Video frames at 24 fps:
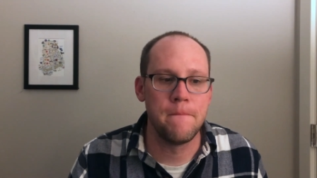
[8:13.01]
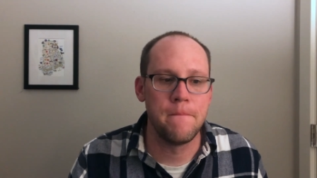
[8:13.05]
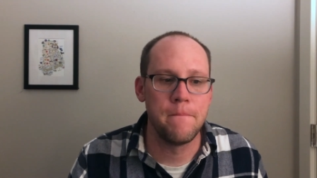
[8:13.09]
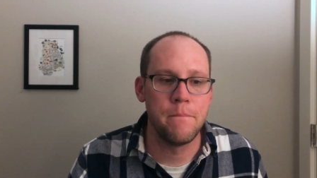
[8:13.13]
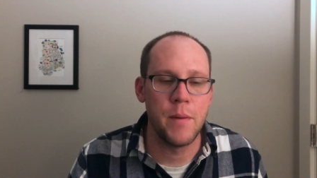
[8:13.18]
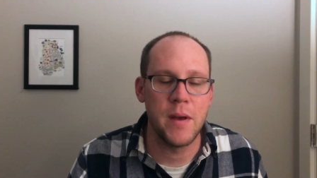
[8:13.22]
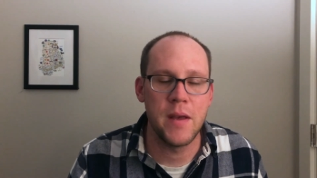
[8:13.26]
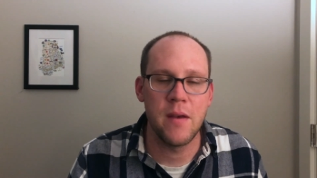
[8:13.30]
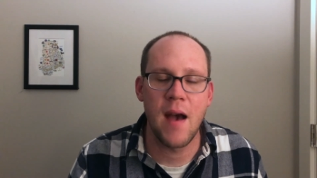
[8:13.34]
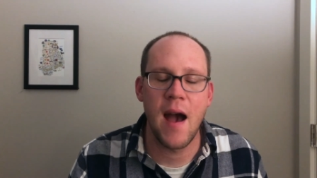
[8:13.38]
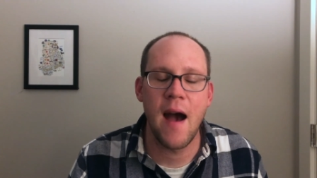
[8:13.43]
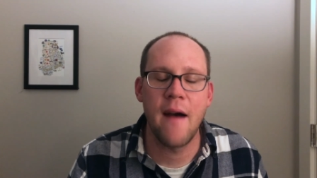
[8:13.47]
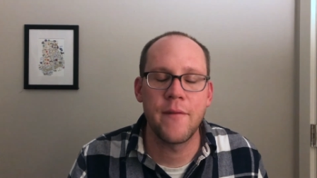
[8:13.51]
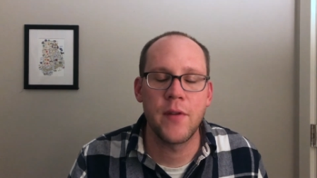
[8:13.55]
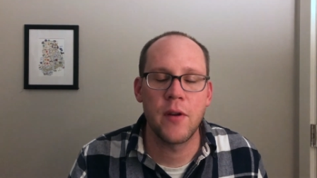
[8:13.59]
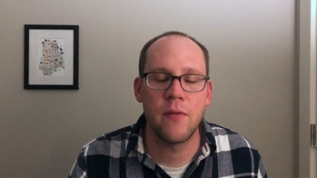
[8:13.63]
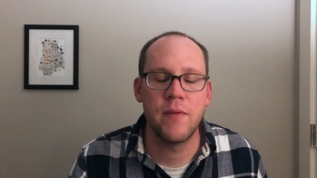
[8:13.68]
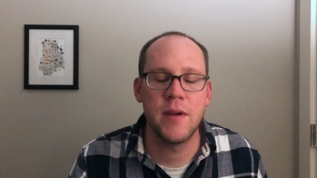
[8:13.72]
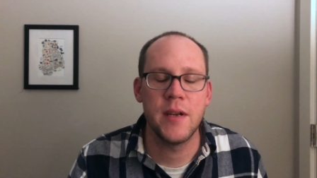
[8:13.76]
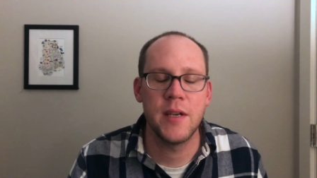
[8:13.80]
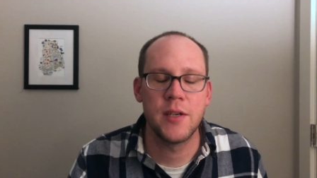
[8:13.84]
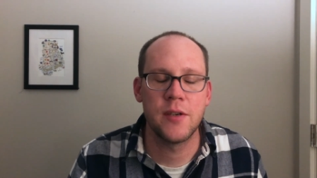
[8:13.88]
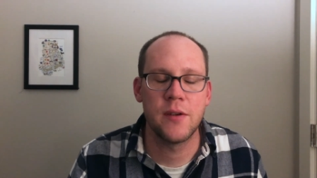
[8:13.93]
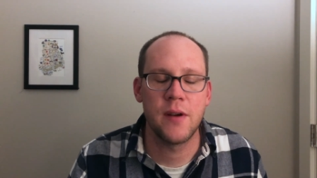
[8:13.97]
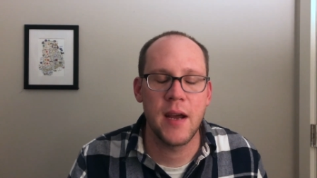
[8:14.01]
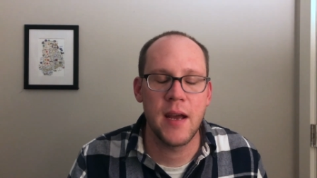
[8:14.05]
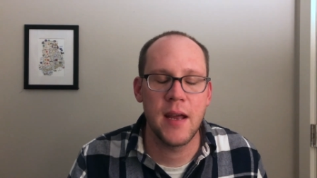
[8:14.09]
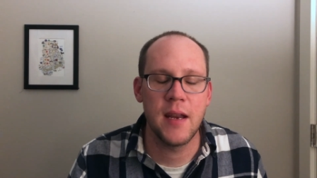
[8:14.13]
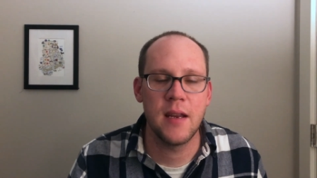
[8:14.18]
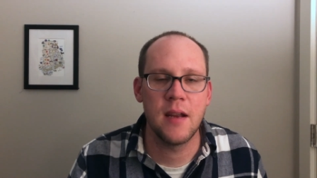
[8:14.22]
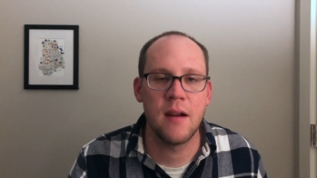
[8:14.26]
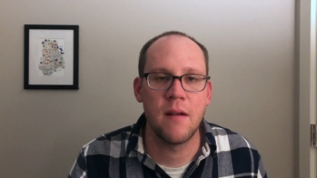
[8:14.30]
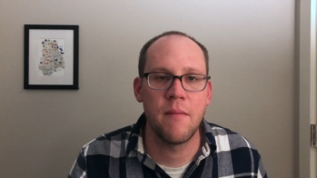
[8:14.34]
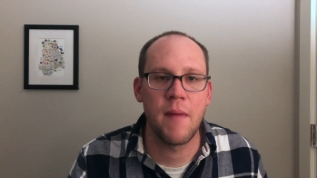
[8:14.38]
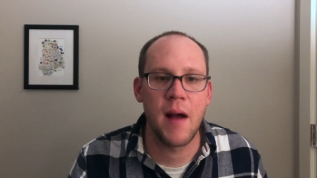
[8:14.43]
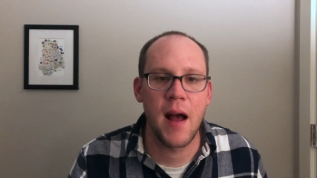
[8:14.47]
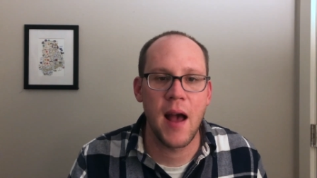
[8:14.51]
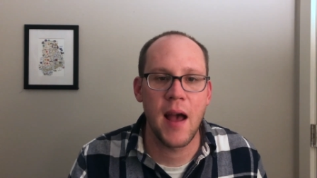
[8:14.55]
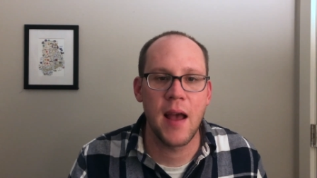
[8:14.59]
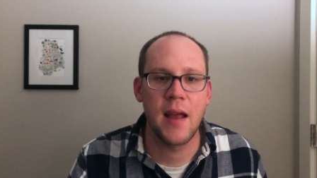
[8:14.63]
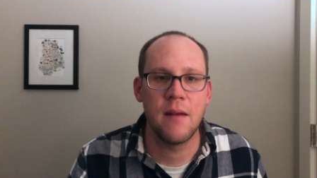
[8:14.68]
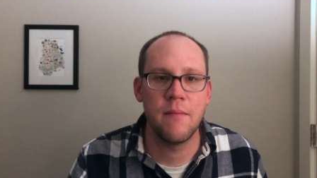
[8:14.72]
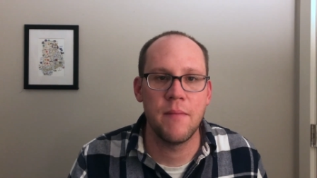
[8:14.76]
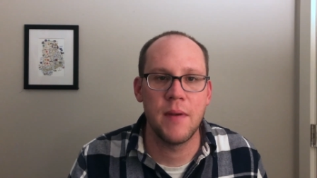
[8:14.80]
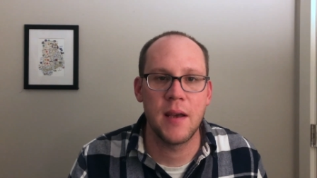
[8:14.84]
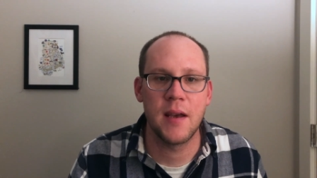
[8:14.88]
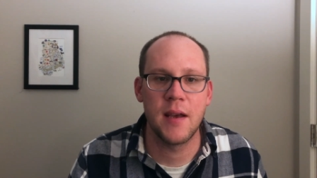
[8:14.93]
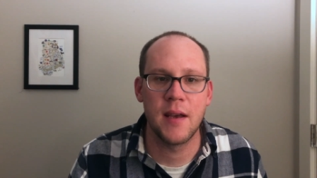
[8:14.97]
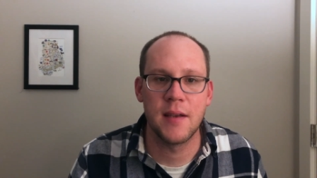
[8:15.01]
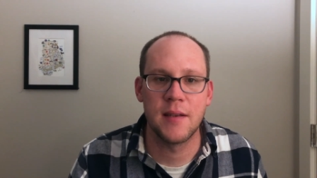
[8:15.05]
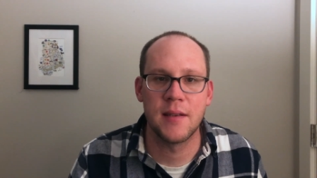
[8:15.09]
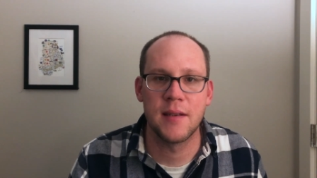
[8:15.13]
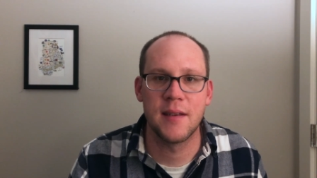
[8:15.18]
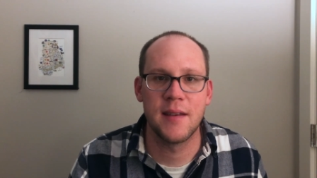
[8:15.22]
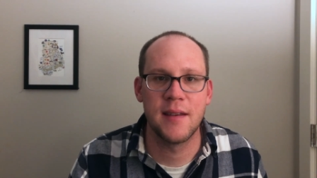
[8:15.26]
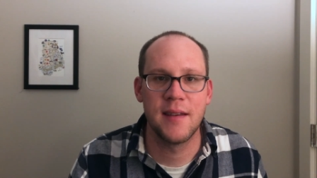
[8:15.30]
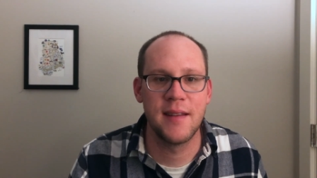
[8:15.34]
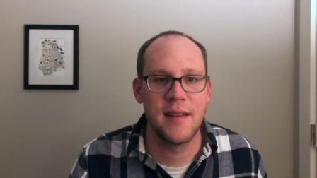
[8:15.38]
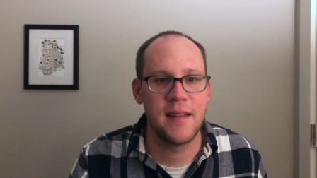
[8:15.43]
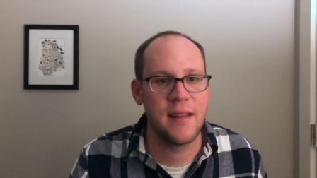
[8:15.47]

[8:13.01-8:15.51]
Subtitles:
But you have to retrain your mind because,